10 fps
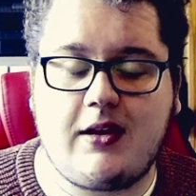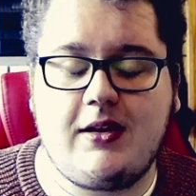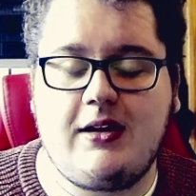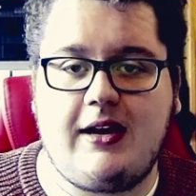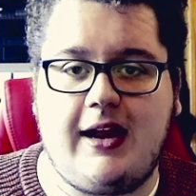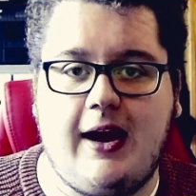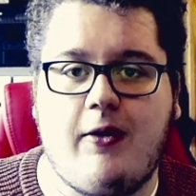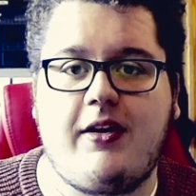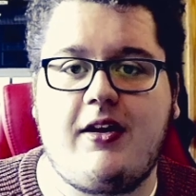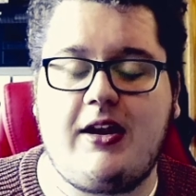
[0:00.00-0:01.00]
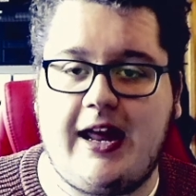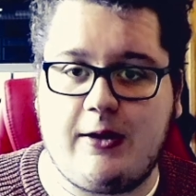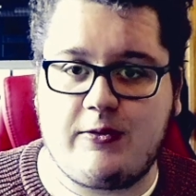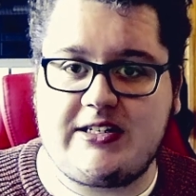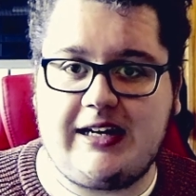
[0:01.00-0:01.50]
Now,
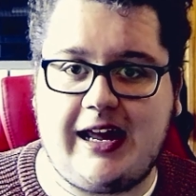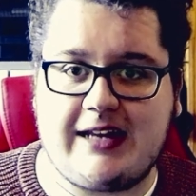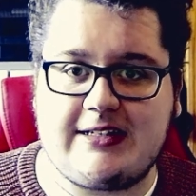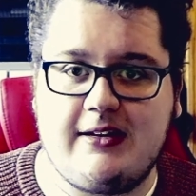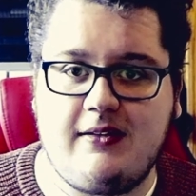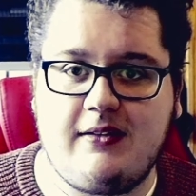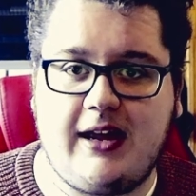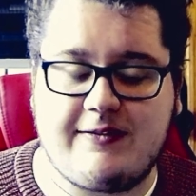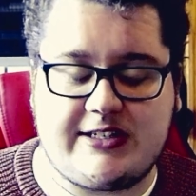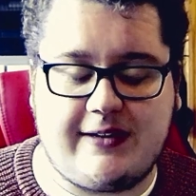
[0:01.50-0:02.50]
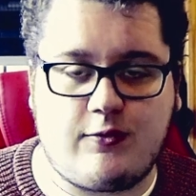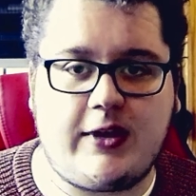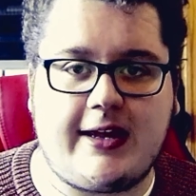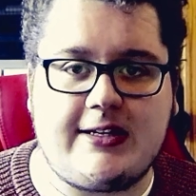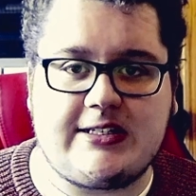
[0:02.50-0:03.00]
nouns in Latin have several
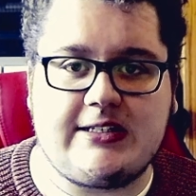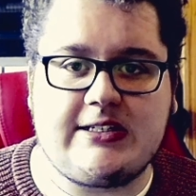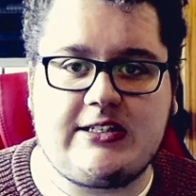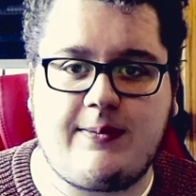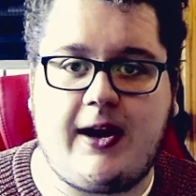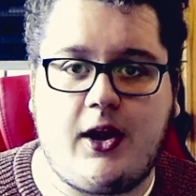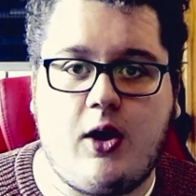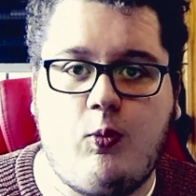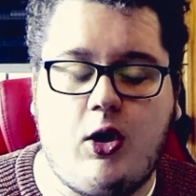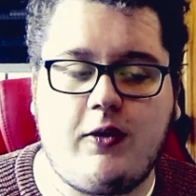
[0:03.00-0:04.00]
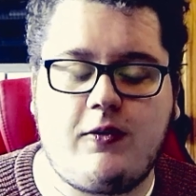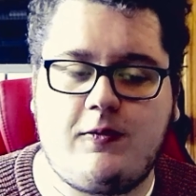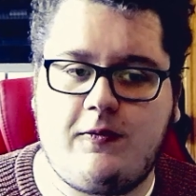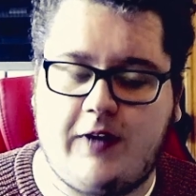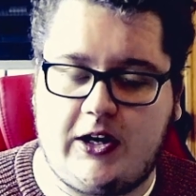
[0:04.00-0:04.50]
cases depending on what
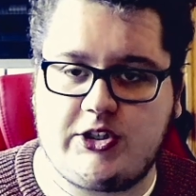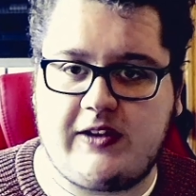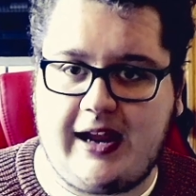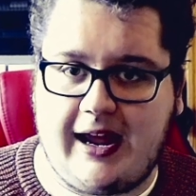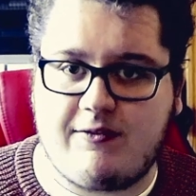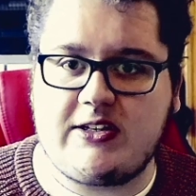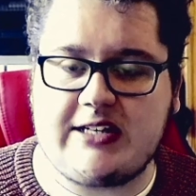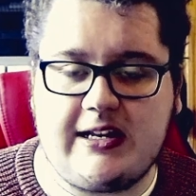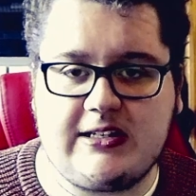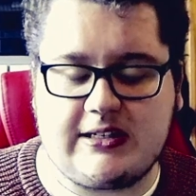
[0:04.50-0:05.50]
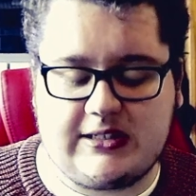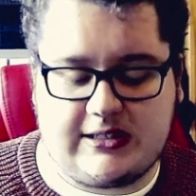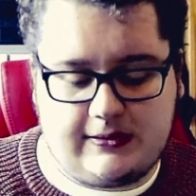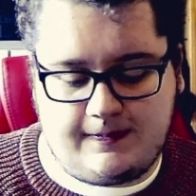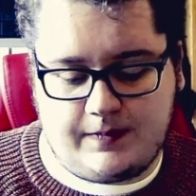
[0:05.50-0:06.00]
function they have in the sentence.
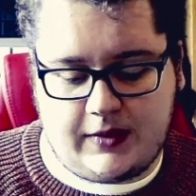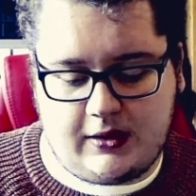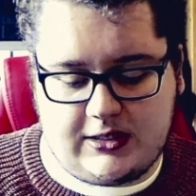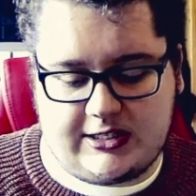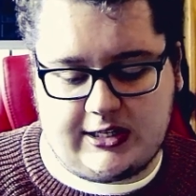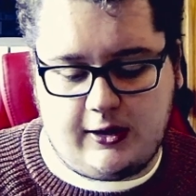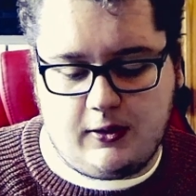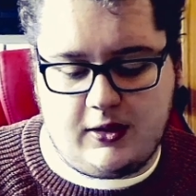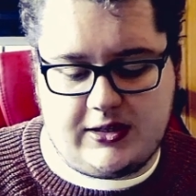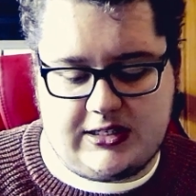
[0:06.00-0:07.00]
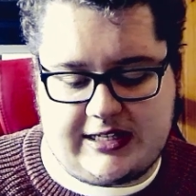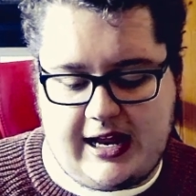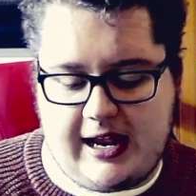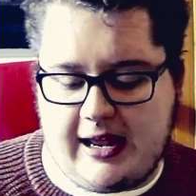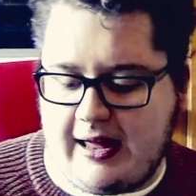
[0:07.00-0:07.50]
So,
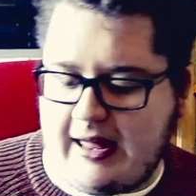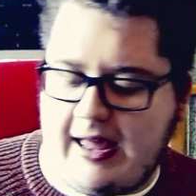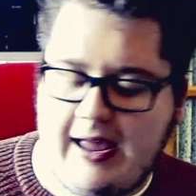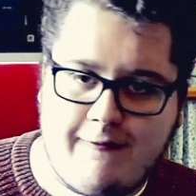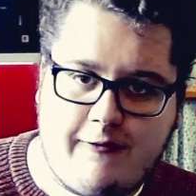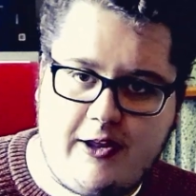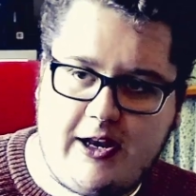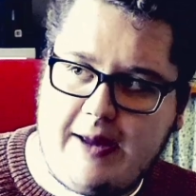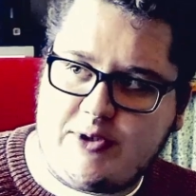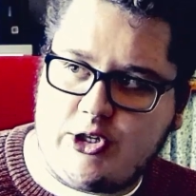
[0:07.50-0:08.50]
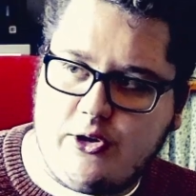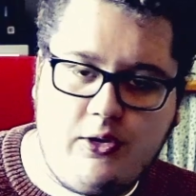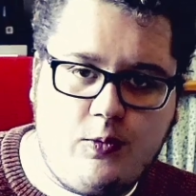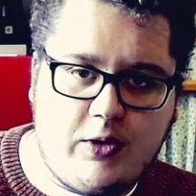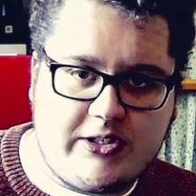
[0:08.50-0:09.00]
say if
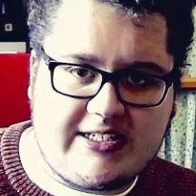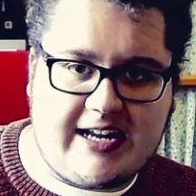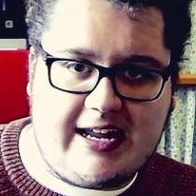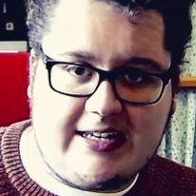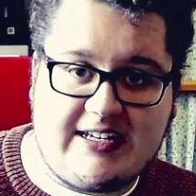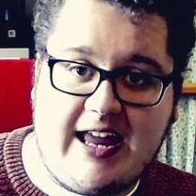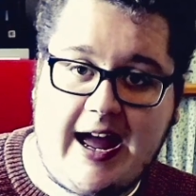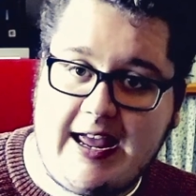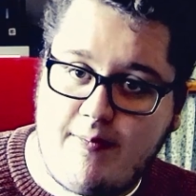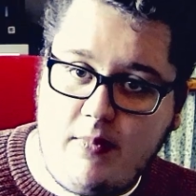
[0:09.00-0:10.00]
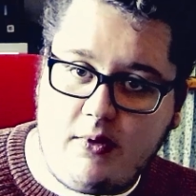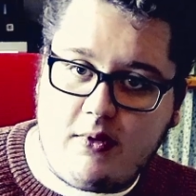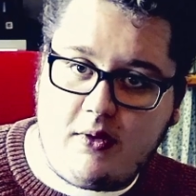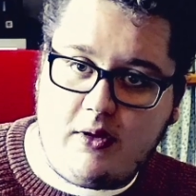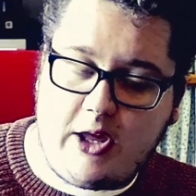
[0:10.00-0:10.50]
Neptune were to say his name,
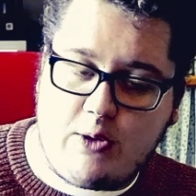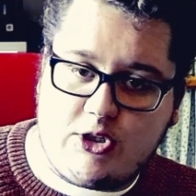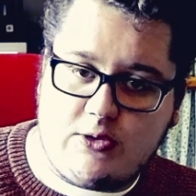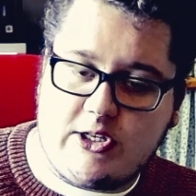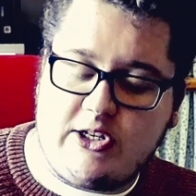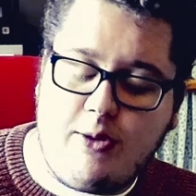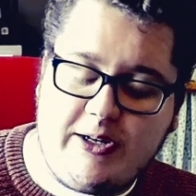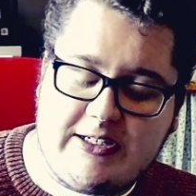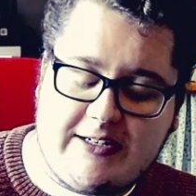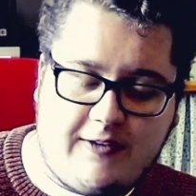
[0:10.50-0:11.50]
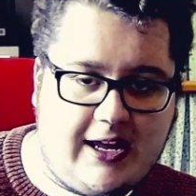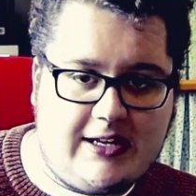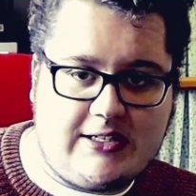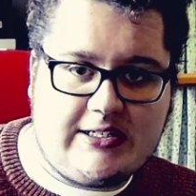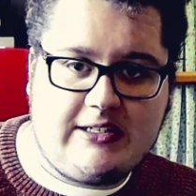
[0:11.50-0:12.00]
he would use the nominative
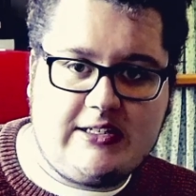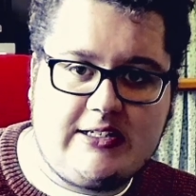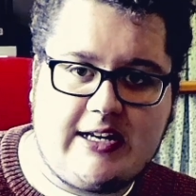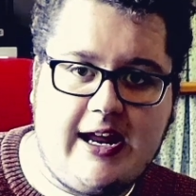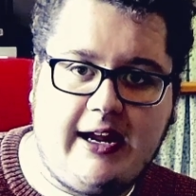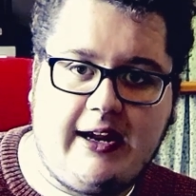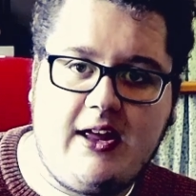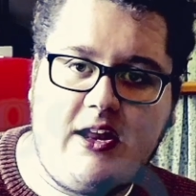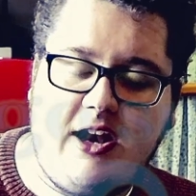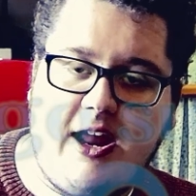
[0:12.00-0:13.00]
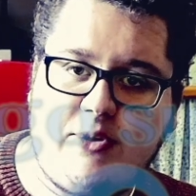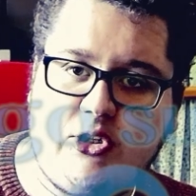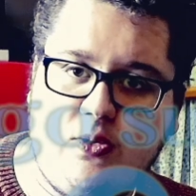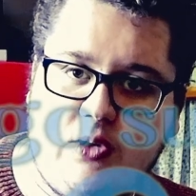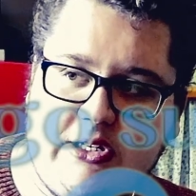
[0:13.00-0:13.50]
case, saying
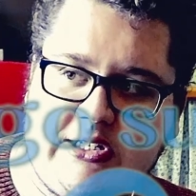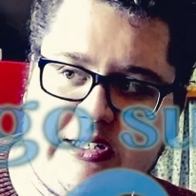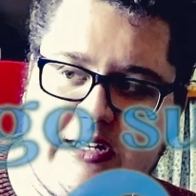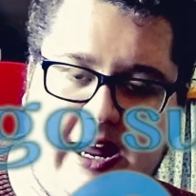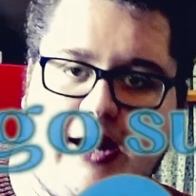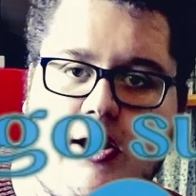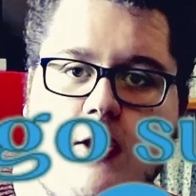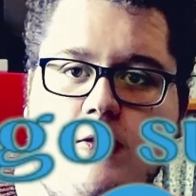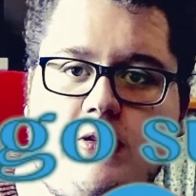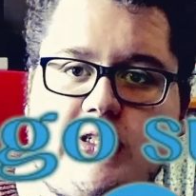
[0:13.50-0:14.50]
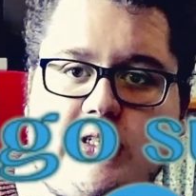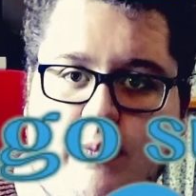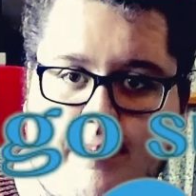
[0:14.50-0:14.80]
Neptunus ego sum.